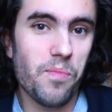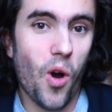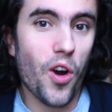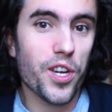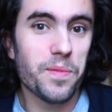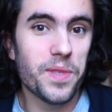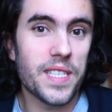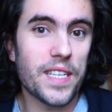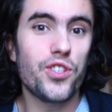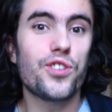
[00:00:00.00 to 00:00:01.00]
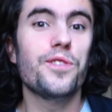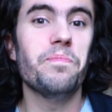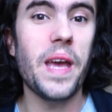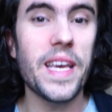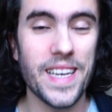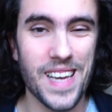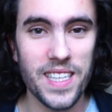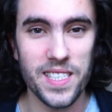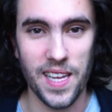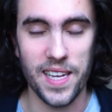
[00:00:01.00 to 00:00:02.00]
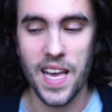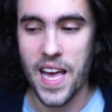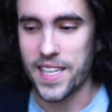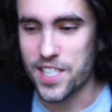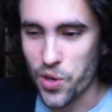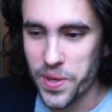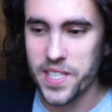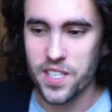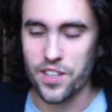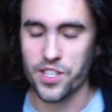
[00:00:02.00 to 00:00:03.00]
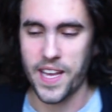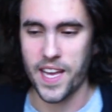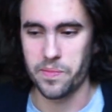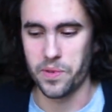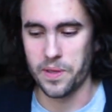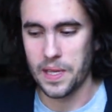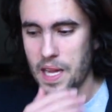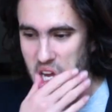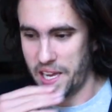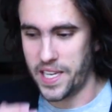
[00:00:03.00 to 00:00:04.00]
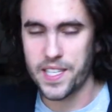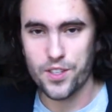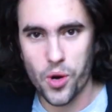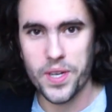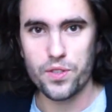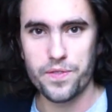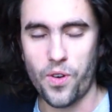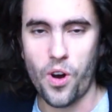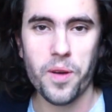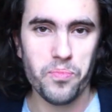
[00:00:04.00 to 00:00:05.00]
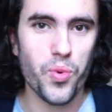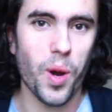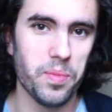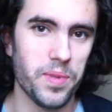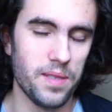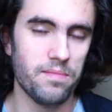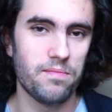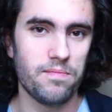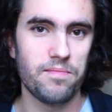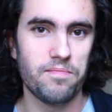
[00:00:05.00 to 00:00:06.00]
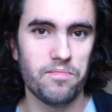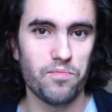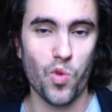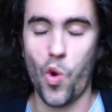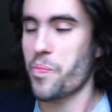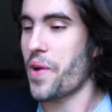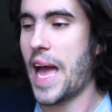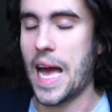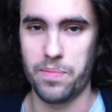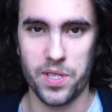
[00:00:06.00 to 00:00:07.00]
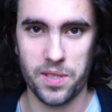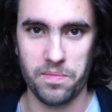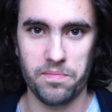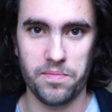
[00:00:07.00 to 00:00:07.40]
arguments that you could make against that. And so it is understandable. Is it going too far? Probably. Or perhaps.